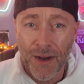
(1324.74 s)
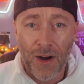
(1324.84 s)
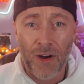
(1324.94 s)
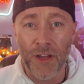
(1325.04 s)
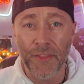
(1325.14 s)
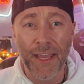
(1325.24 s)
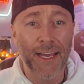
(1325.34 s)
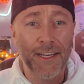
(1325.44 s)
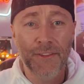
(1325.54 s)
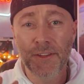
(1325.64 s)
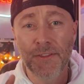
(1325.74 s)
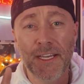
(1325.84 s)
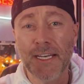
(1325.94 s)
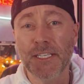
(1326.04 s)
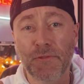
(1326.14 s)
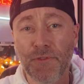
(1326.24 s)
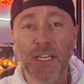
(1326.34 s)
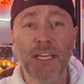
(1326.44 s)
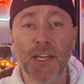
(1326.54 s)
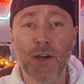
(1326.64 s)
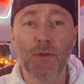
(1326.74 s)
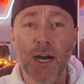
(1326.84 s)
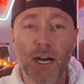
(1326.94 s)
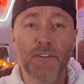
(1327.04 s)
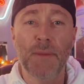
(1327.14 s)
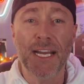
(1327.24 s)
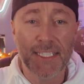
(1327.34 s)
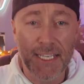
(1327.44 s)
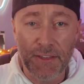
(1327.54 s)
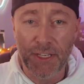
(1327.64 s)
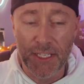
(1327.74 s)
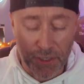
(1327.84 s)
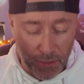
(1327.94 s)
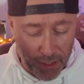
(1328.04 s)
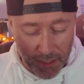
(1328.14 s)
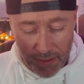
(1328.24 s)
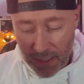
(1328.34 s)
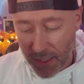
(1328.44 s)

on that. And then that is a video of my TV screen.